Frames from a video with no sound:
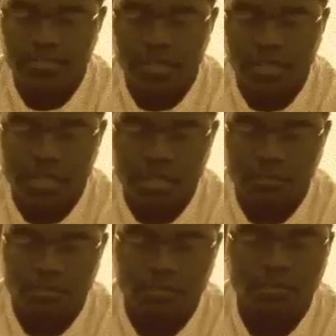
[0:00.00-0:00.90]
been a gun
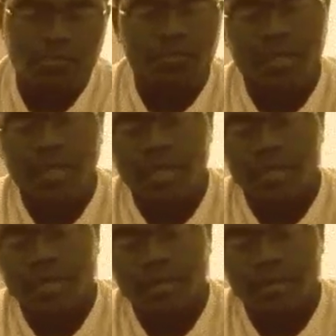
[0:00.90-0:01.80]
review by
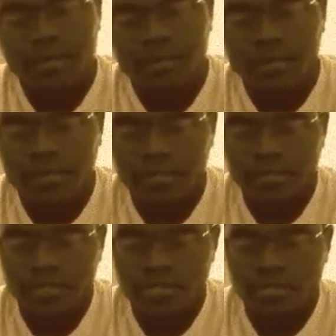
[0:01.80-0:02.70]

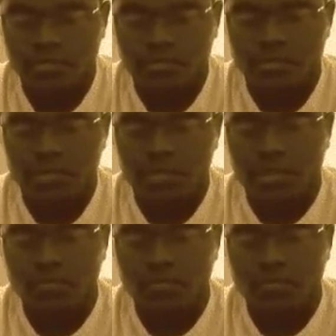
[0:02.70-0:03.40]
GunJones, the Gun